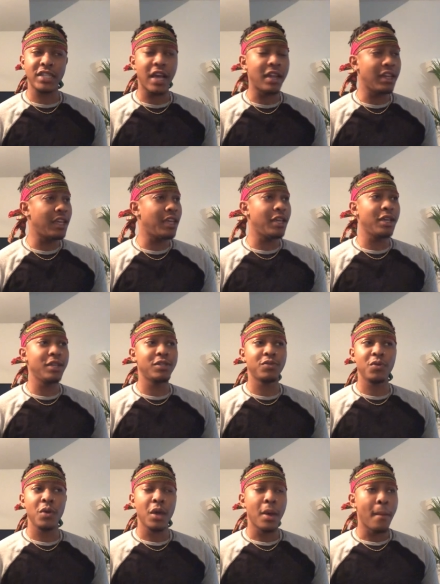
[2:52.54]
Chinese,
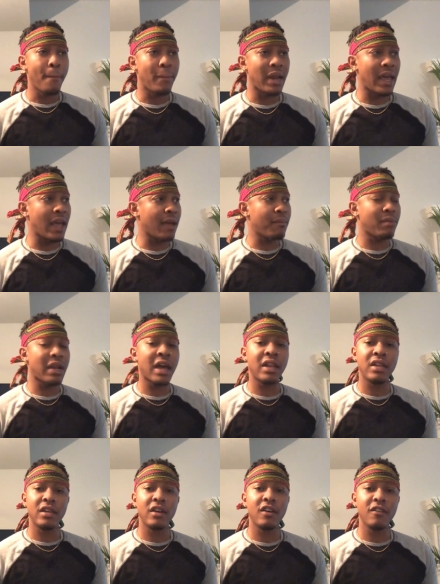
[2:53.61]
black, but I
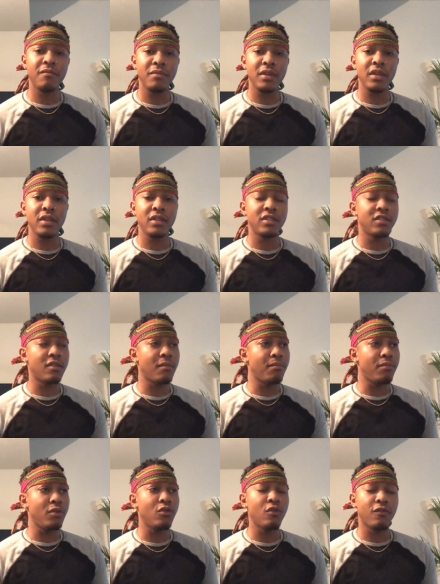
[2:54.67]
love me some
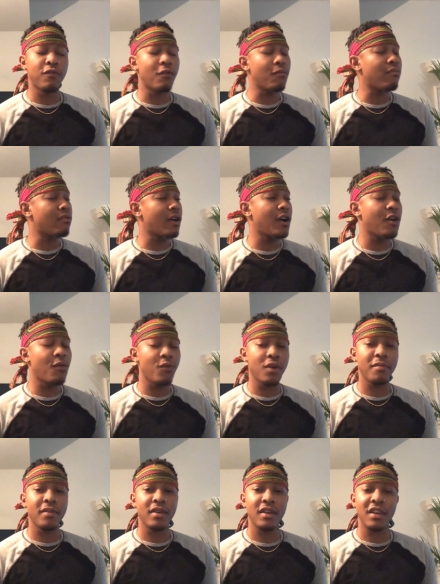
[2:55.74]
beautiful brown
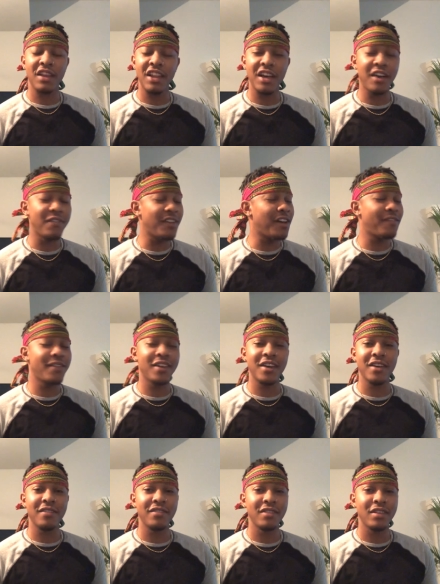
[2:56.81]
women. Love, love,
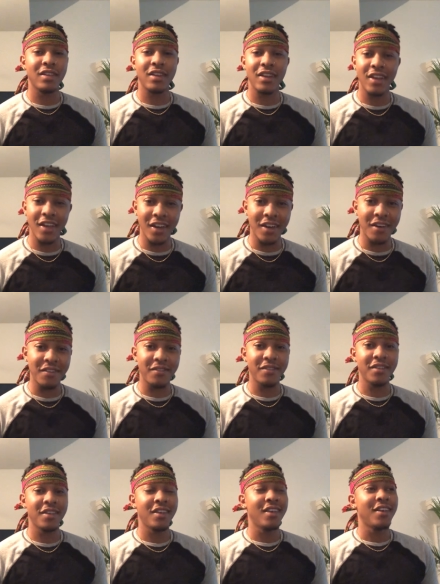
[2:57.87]
love, love.
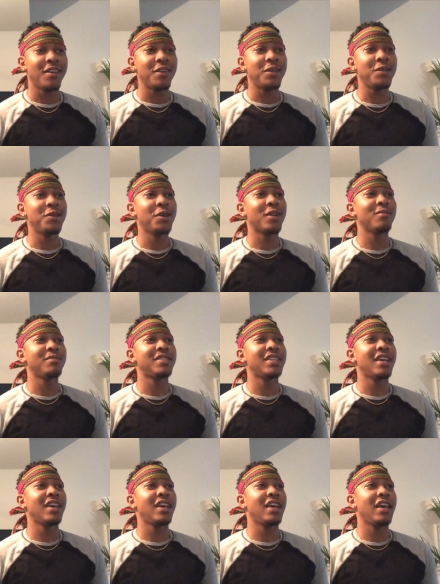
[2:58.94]
You know what I'm
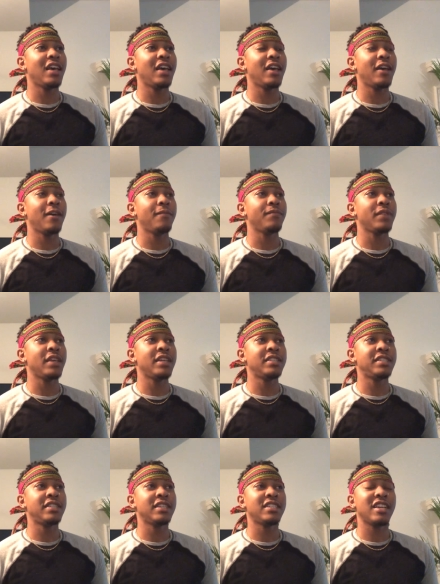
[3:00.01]
saying? And it's
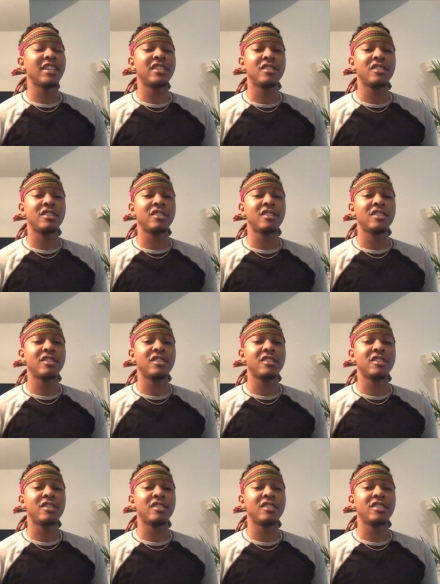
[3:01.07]
just a